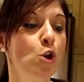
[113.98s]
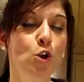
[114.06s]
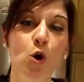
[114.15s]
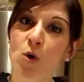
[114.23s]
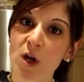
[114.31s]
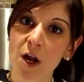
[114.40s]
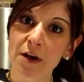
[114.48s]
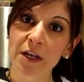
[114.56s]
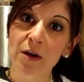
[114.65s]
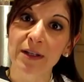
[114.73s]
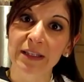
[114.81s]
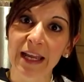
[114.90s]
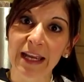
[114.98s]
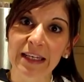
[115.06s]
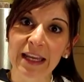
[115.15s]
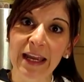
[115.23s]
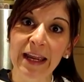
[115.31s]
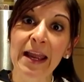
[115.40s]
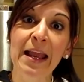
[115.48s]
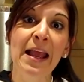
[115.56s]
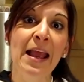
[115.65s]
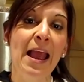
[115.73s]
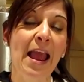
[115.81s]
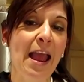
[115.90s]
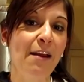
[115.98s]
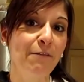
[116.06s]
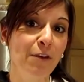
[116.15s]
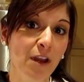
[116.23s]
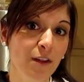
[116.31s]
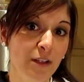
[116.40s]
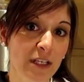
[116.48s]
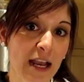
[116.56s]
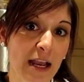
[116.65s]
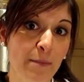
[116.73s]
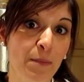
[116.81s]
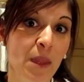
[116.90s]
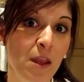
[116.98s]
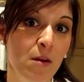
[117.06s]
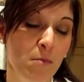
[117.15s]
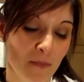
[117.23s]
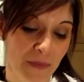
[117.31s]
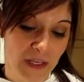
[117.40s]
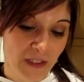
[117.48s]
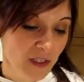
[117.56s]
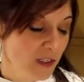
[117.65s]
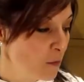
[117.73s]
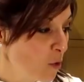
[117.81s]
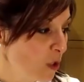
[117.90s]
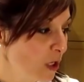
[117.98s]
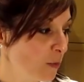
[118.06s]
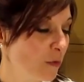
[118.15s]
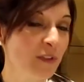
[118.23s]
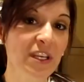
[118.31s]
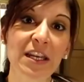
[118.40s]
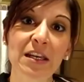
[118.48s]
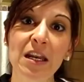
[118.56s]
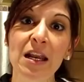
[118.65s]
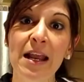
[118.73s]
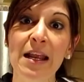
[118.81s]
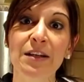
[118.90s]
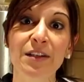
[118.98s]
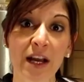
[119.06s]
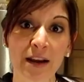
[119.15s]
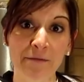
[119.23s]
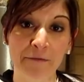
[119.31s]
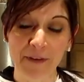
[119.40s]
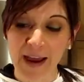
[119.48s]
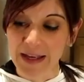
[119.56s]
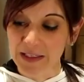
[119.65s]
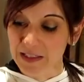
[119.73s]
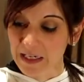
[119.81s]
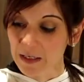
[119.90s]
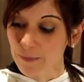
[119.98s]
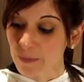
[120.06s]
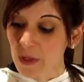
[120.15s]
No cardio on leg day. Every other time, this is the morning routine, done fasted.